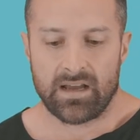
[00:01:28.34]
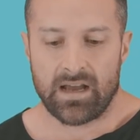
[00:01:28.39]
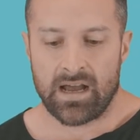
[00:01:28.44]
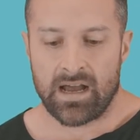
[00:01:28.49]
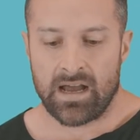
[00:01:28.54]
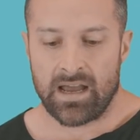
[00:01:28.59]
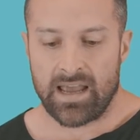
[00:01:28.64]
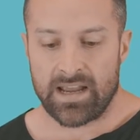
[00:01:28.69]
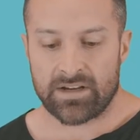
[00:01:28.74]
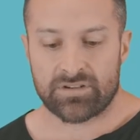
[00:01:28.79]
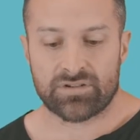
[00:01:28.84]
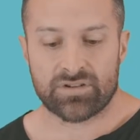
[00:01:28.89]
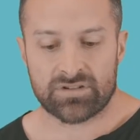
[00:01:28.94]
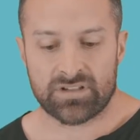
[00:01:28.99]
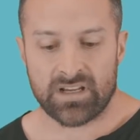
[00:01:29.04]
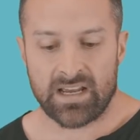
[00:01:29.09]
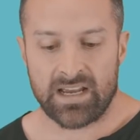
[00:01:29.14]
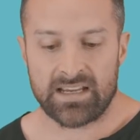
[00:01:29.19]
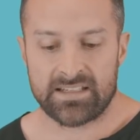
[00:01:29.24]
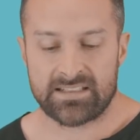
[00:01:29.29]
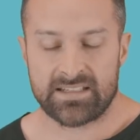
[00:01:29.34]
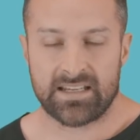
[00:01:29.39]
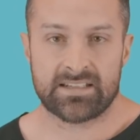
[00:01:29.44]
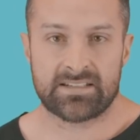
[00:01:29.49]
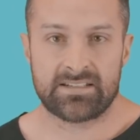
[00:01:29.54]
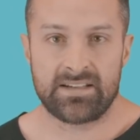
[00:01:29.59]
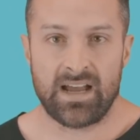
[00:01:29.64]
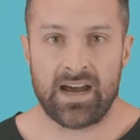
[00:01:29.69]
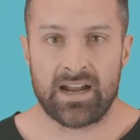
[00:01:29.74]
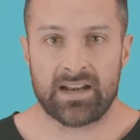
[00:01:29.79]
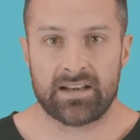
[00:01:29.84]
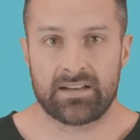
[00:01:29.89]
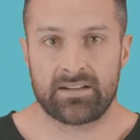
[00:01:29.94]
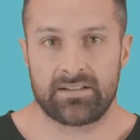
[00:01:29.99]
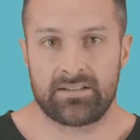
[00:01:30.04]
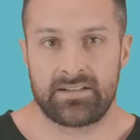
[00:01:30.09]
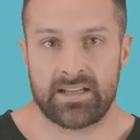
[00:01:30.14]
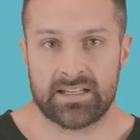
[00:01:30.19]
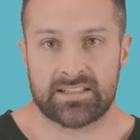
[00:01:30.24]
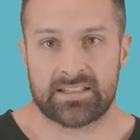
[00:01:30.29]
Uh, exercise is
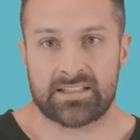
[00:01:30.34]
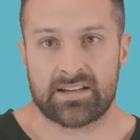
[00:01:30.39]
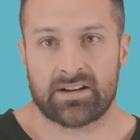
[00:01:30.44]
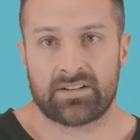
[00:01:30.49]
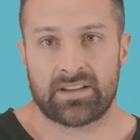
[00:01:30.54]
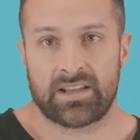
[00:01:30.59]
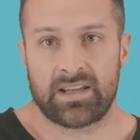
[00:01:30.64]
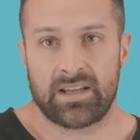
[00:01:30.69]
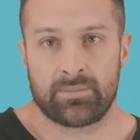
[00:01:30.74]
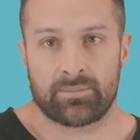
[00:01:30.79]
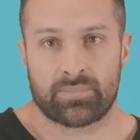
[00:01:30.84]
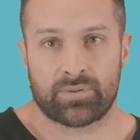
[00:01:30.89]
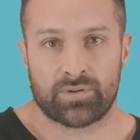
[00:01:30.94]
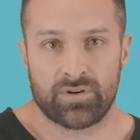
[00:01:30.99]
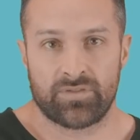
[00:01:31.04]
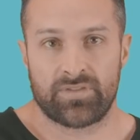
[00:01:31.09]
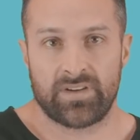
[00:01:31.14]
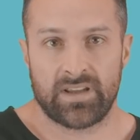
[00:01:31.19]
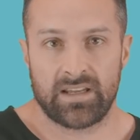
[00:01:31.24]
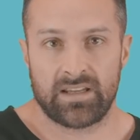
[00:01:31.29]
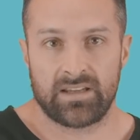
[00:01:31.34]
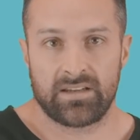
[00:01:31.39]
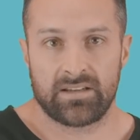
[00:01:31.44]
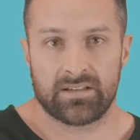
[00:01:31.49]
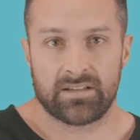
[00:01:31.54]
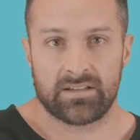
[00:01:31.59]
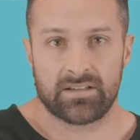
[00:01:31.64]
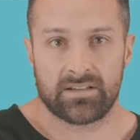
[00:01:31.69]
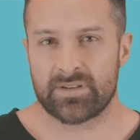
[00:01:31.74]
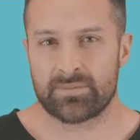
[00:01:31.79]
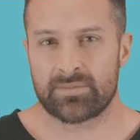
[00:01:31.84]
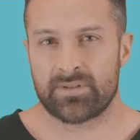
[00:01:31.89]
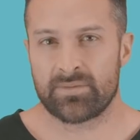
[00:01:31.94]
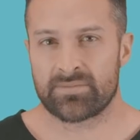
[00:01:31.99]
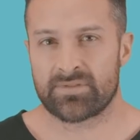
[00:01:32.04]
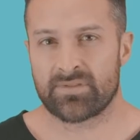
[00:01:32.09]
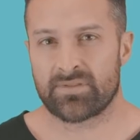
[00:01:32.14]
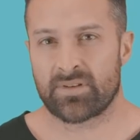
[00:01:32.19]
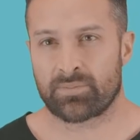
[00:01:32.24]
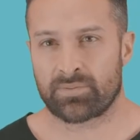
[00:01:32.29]
not necessarily improving
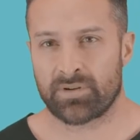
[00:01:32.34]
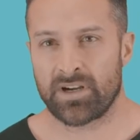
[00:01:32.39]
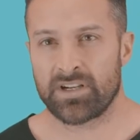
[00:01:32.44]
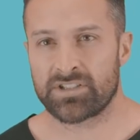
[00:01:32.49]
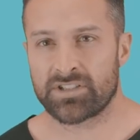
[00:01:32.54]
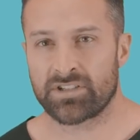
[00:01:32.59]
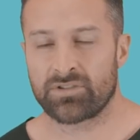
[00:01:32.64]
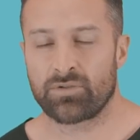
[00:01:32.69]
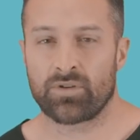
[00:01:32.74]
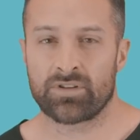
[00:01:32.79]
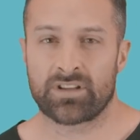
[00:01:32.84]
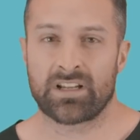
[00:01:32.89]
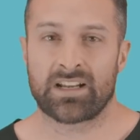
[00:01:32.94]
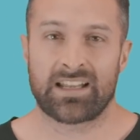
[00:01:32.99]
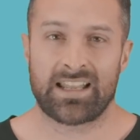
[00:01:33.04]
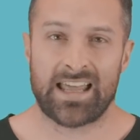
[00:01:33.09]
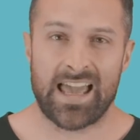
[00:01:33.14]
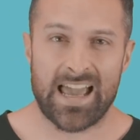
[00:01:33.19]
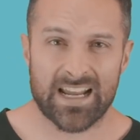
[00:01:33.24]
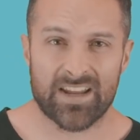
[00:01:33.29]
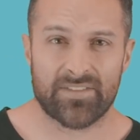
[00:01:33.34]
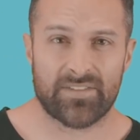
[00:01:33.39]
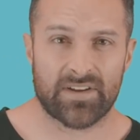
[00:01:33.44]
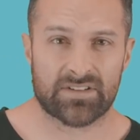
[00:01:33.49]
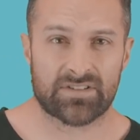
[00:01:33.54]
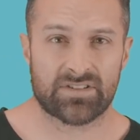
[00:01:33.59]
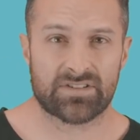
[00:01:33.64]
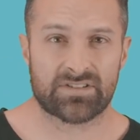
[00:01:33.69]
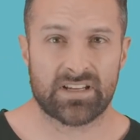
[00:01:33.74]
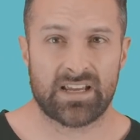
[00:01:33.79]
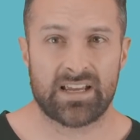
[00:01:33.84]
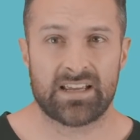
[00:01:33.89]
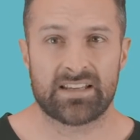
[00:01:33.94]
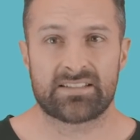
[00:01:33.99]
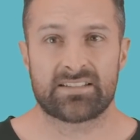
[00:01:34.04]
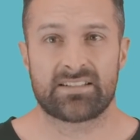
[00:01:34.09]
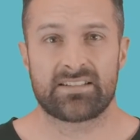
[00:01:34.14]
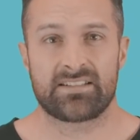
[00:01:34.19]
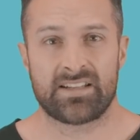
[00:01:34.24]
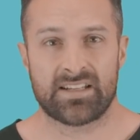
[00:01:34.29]
symptoms of depression, or the lack of
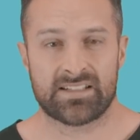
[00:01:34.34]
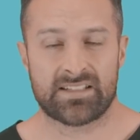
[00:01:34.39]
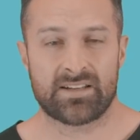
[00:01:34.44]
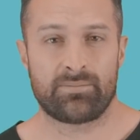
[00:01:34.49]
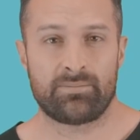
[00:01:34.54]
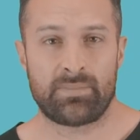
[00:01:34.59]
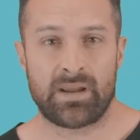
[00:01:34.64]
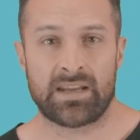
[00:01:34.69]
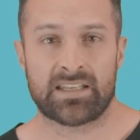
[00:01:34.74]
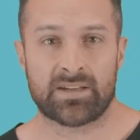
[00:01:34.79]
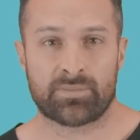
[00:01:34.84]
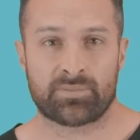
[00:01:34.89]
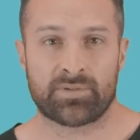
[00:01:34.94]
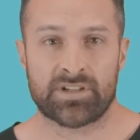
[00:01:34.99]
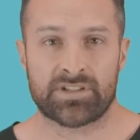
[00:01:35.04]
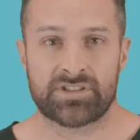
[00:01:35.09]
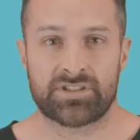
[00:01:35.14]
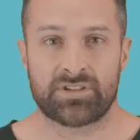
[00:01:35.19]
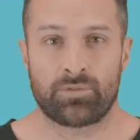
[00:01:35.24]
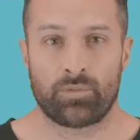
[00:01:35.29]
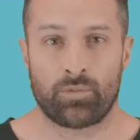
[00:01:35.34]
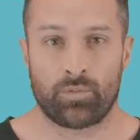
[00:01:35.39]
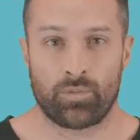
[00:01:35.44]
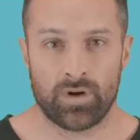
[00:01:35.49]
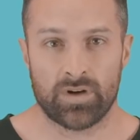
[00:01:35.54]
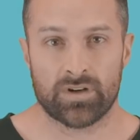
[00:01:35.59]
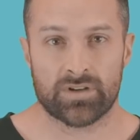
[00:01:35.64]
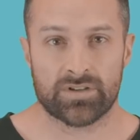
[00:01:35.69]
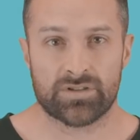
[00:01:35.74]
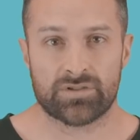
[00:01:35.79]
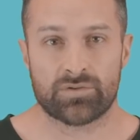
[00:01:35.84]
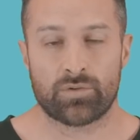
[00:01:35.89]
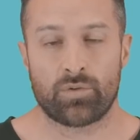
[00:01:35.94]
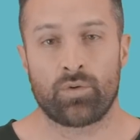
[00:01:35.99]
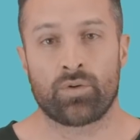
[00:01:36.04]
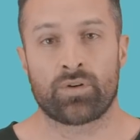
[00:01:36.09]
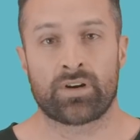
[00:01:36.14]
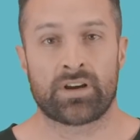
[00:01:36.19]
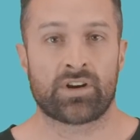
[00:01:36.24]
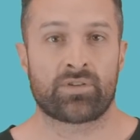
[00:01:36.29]
exercise doesn't make depression worse
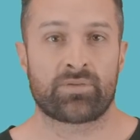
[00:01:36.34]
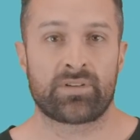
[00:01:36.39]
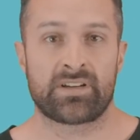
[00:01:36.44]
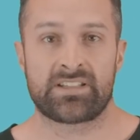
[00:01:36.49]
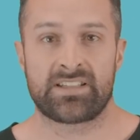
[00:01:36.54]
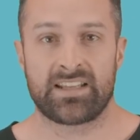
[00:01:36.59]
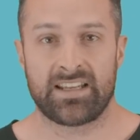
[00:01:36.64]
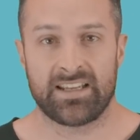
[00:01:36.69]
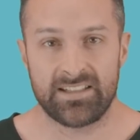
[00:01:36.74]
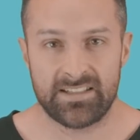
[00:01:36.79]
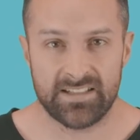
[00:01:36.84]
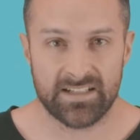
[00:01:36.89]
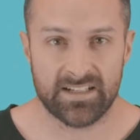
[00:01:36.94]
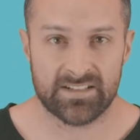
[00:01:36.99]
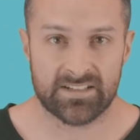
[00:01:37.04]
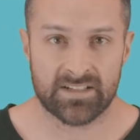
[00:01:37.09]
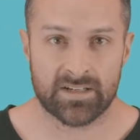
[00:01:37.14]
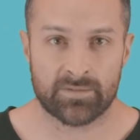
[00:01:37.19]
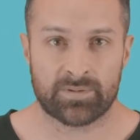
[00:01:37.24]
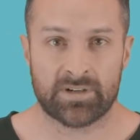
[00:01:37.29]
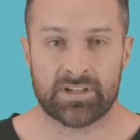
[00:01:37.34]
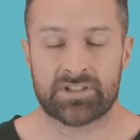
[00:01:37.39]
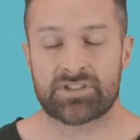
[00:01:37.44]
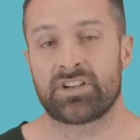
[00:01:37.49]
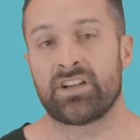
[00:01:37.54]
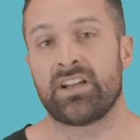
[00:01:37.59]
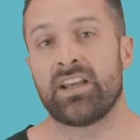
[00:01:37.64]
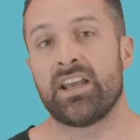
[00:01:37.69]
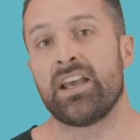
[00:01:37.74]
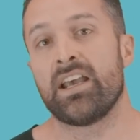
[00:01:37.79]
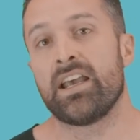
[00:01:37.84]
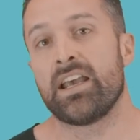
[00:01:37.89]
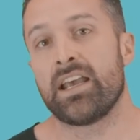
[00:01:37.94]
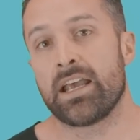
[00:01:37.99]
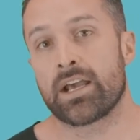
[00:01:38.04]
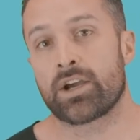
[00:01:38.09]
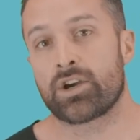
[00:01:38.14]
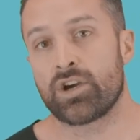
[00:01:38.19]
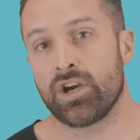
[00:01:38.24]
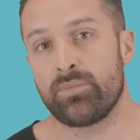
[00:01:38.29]
or increase the incidence of depression.
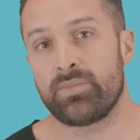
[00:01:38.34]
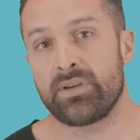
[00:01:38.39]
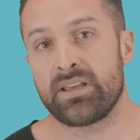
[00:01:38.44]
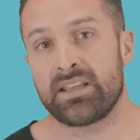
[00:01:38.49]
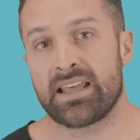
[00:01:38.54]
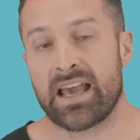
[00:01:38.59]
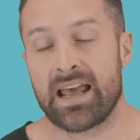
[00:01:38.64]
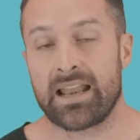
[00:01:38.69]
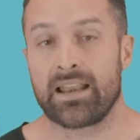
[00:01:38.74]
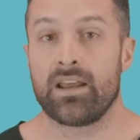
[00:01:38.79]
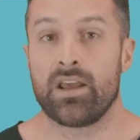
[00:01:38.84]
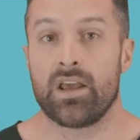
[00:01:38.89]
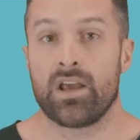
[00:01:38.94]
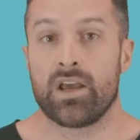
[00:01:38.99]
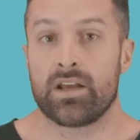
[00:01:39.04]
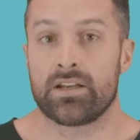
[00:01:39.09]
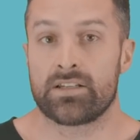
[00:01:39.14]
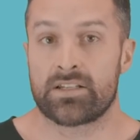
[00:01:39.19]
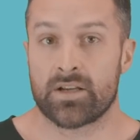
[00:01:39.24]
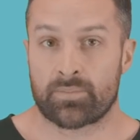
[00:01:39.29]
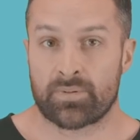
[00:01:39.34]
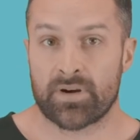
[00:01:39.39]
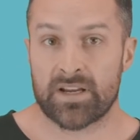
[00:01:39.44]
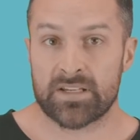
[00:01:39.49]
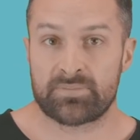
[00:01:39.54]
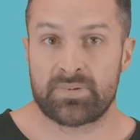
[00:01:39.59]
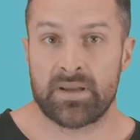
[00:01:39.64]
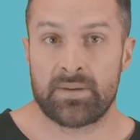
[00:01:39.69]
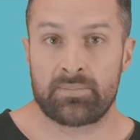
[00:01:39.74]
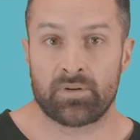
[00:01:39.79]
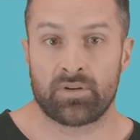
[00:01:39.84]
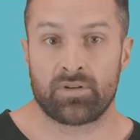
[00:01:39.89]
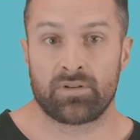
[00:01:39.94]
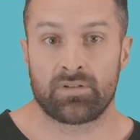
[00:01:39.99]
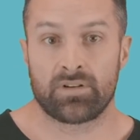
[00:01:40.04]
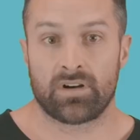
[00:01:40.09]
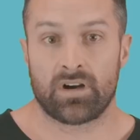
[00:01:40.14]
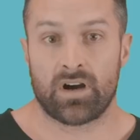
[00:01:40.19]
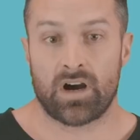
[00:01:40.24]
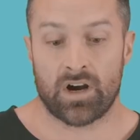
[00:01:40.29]
It could be that depressed
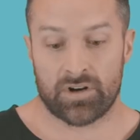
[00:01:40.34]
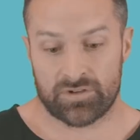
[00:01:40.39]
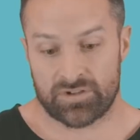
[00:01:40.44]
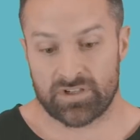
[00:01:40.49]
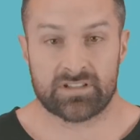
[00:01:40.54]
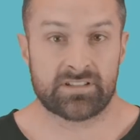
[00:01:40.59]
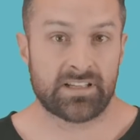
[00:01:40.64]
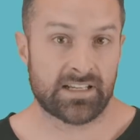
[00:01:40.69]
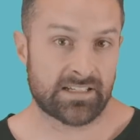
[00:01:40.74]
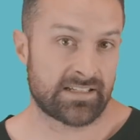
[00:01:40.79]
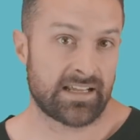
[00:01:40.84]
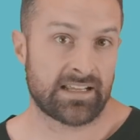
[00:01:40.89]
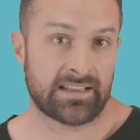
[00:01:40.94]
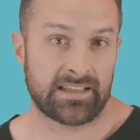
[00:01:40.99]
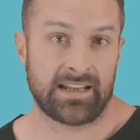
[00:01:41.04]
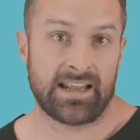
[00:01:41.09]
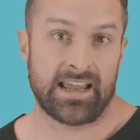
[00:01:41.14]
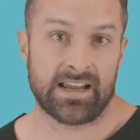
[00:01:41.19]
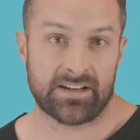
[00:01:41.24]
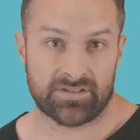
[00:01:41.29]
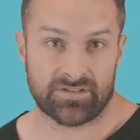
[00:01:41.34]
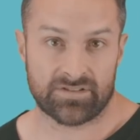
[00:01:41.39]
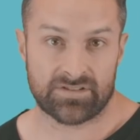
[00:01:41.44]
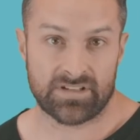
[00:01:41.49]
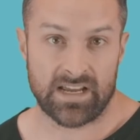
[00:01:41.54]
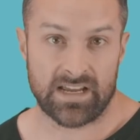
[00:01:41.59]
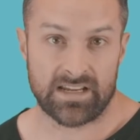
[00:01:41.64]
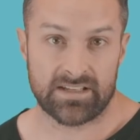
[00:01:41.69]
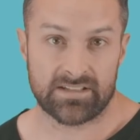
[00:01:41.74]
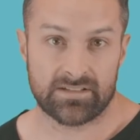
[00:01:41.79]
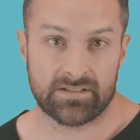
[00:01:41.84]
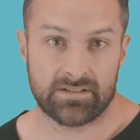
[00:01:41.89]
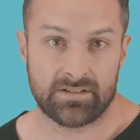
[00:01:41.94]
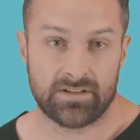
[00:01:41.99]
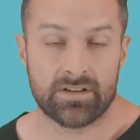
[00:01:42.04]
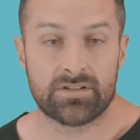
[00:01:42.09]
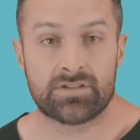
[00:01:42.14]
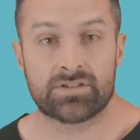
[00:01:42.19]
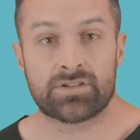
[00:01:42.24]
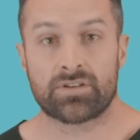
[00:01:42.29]
people are just less likely to exercise.
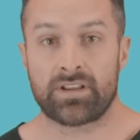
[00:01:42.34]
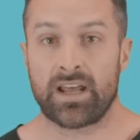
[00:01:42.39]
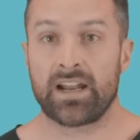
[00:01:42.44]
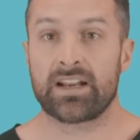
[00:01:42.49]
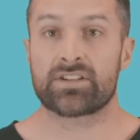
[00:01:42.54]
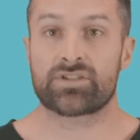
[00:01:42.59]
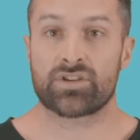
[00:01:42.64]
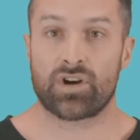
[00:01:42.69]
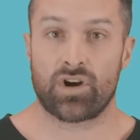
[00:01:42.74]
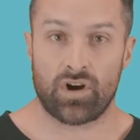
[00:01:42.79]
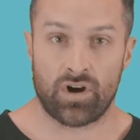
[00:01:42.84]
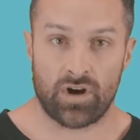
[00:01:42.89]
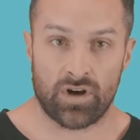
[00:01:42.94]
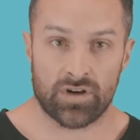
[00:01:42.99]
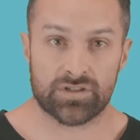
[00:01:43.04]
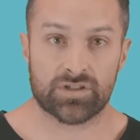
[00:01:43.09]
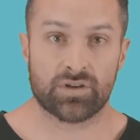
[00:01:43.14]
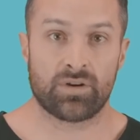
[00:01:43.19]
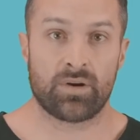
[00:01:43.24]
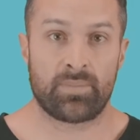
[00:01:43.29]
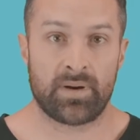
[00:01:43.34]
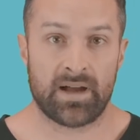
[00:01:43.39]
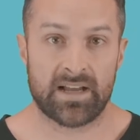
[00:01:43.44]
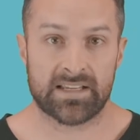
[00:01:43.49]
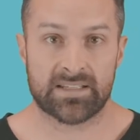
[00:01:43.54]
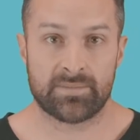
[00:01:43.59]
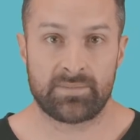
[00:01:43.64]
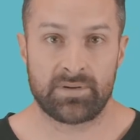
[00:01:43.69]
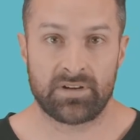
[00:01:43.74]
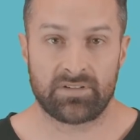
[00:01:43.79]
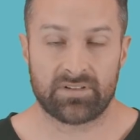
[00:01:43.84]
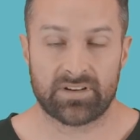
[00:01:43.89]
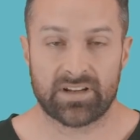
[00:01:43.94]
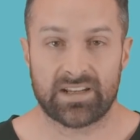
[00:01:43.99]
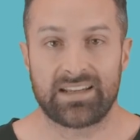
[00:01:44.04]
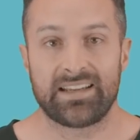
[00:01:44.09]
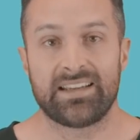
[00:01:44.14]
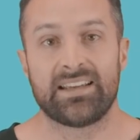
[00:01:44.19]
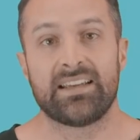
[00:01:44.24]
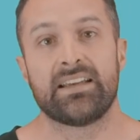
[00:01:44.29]
So that is also a
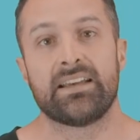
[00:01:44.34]
possibility.